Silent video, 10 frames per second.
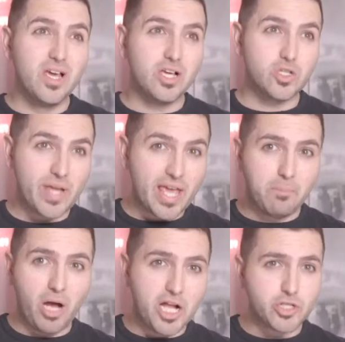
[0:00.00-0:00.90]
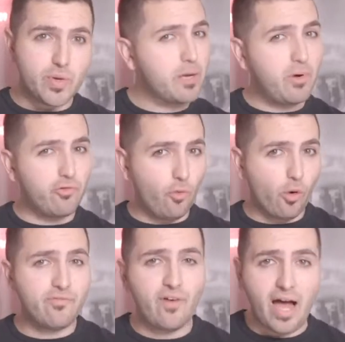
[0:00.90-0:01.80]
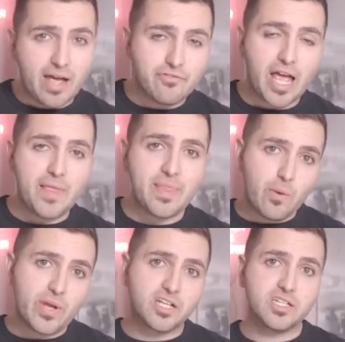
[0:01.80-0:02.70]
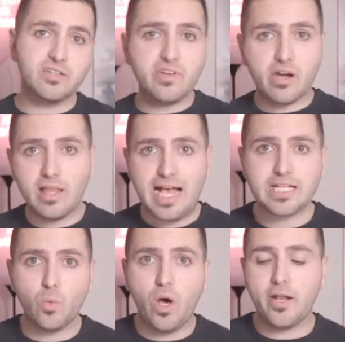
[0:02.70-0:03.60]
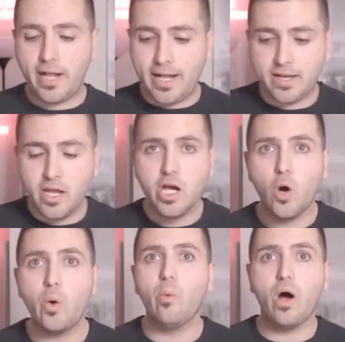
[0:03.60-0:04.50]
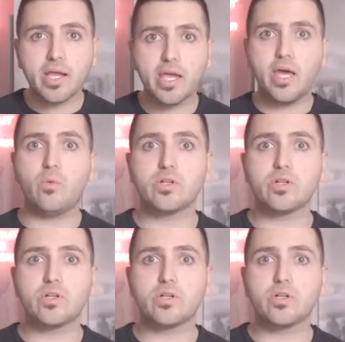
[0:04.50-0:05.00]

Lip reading: So we hit a bunch. We hit about 4 or 5, and then we got to the very last one, and we walk in.